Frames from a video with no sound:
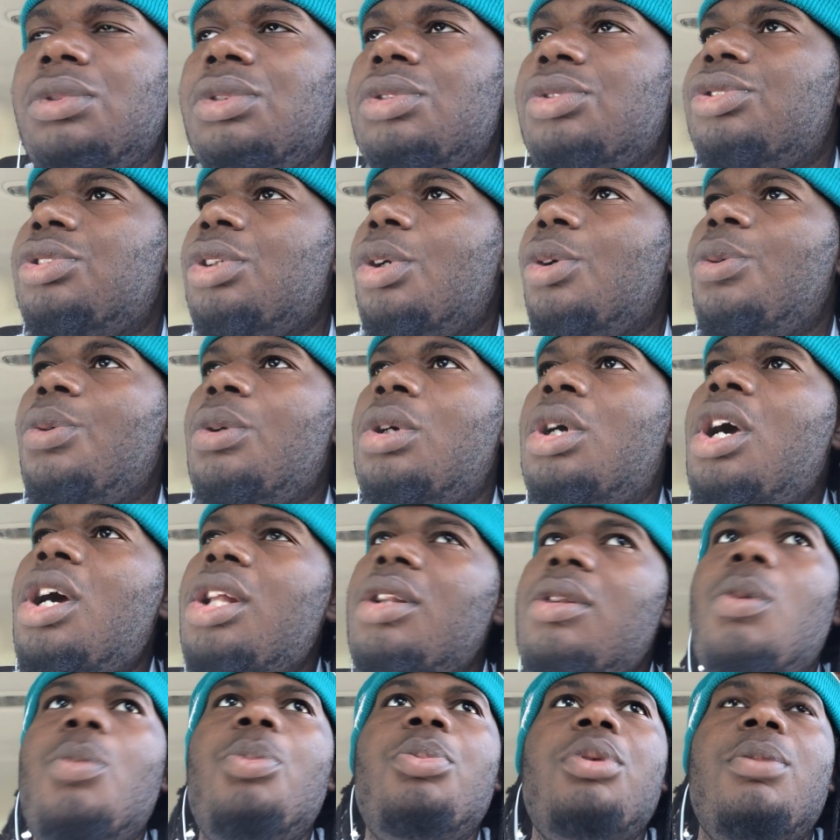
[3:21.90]
so
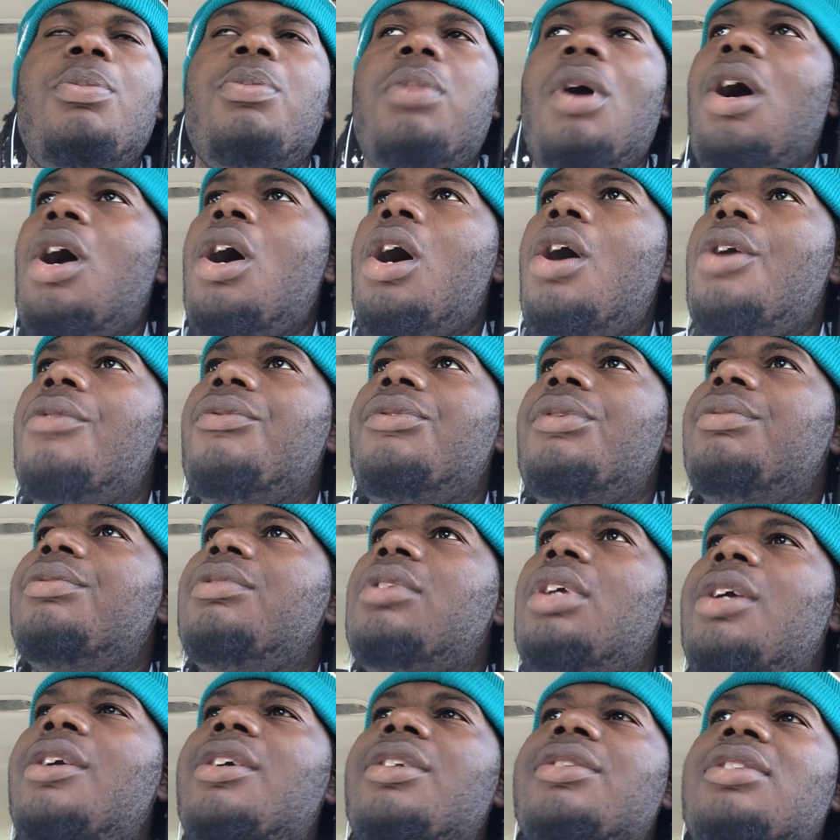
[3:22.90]
cut them people off
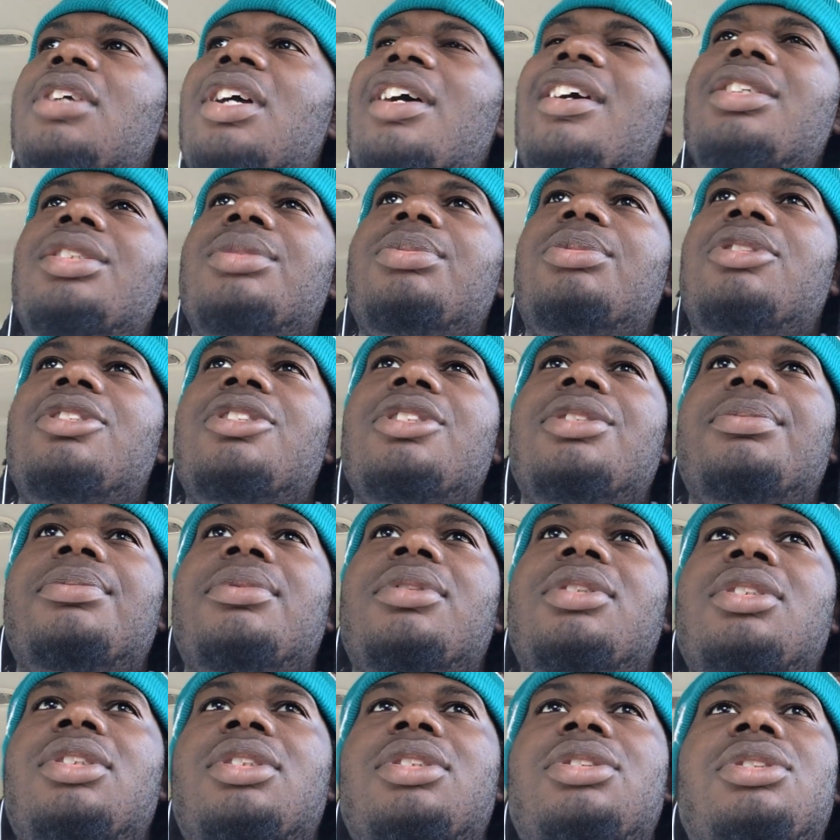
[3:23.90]
if they're attachments
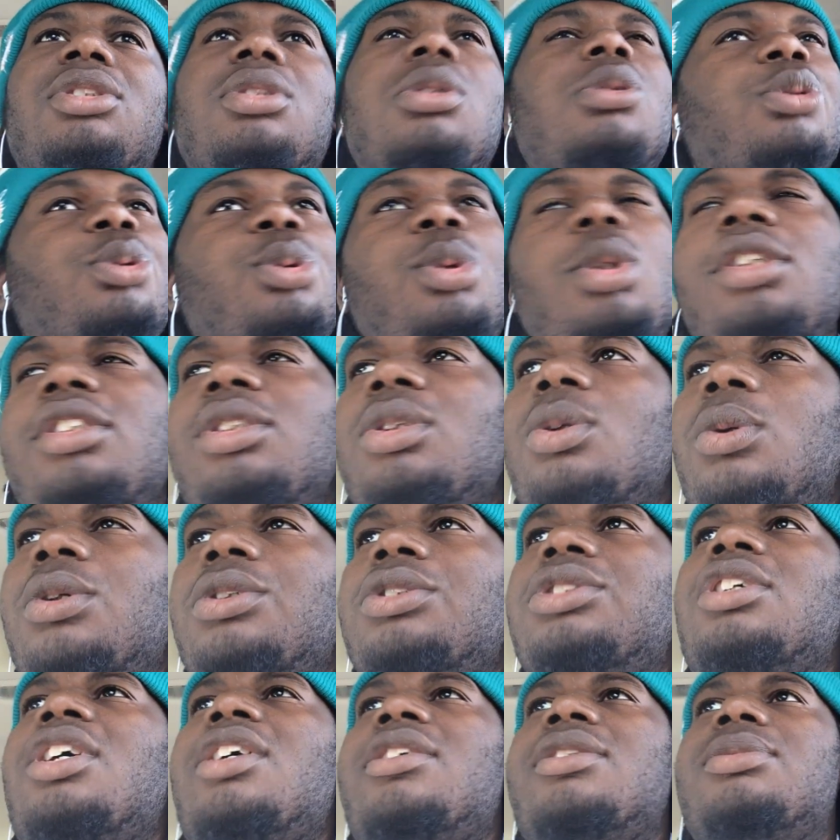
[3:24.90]
because you don't need no
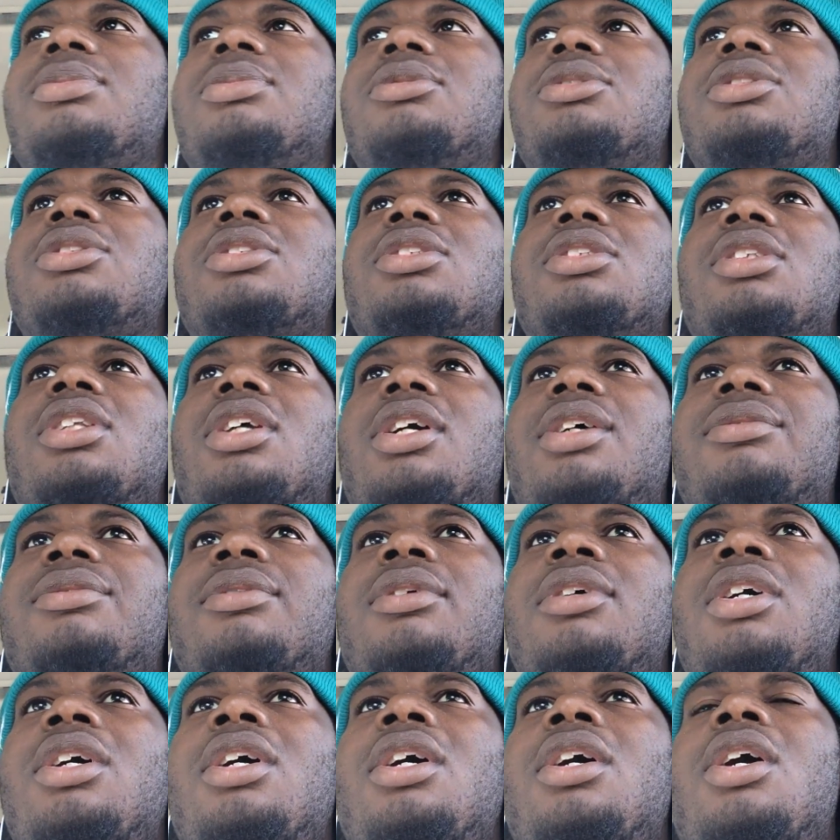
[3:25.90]
attachments in life
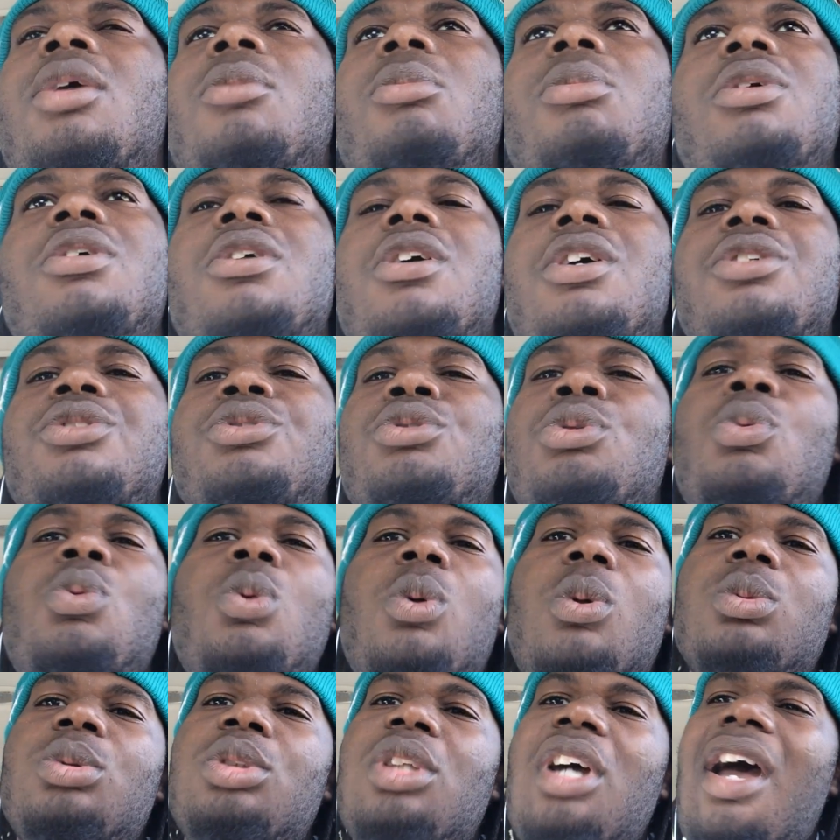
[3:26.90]
because you're
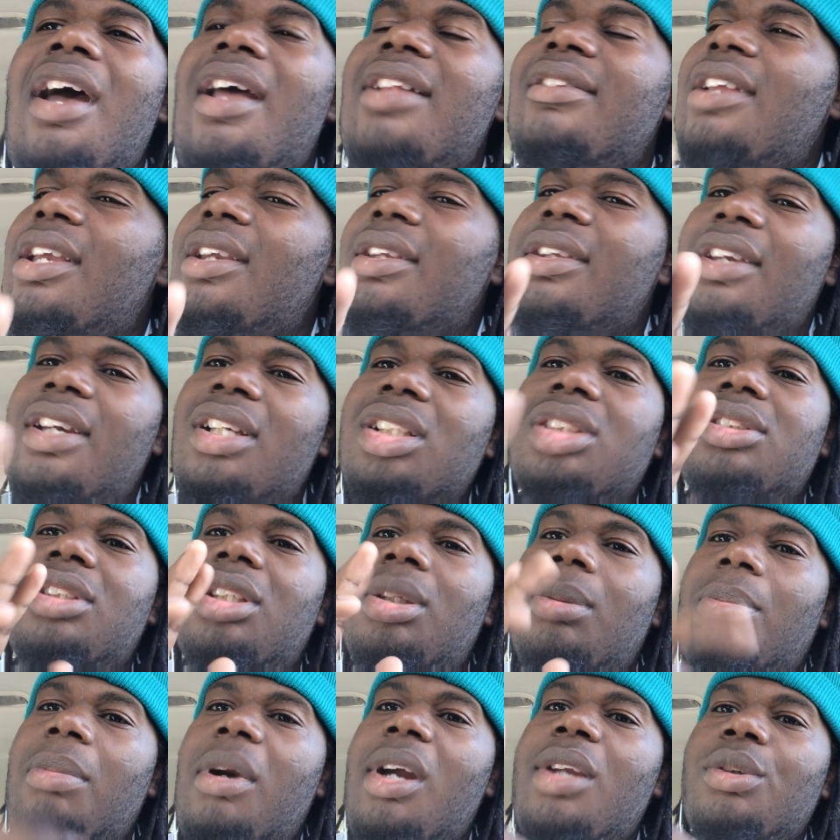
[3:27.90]
gonna die in that
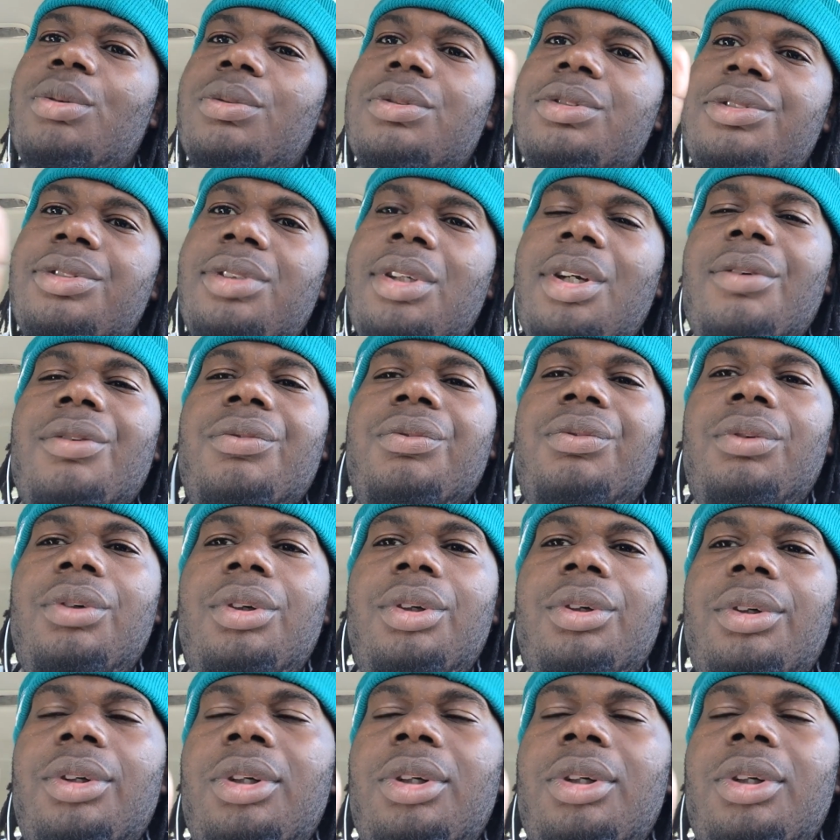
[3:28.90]
casket by yourself